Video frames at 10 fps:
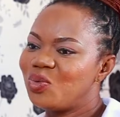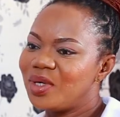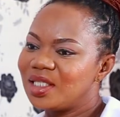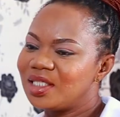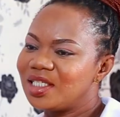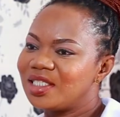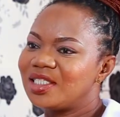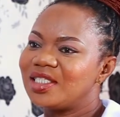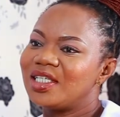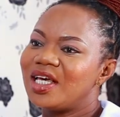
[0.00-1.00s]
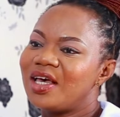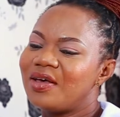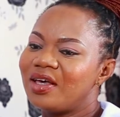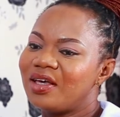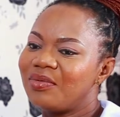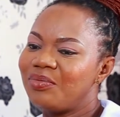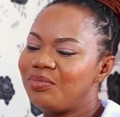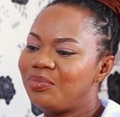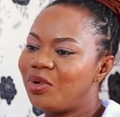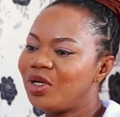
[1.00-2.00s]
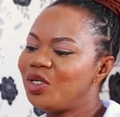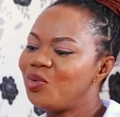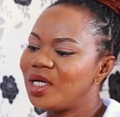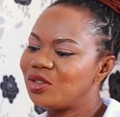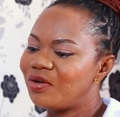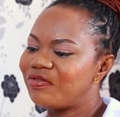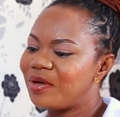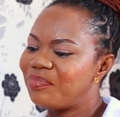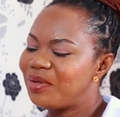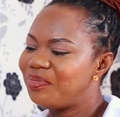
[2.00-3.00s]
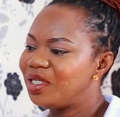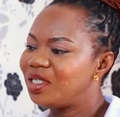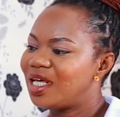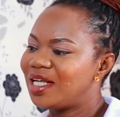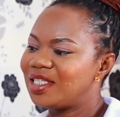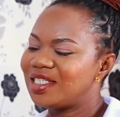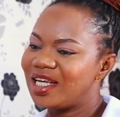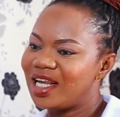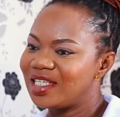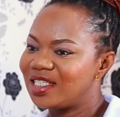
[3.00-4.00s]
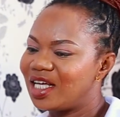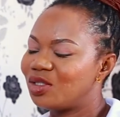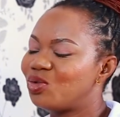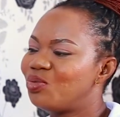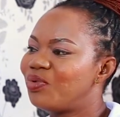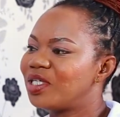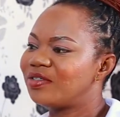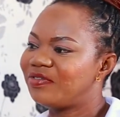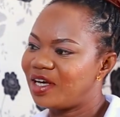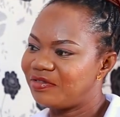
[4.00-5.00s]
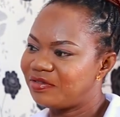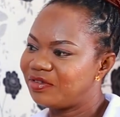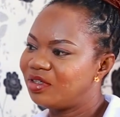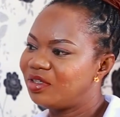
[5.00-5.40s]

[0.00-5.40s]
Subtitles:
weight is a body weight of a baby that is less than 2.5.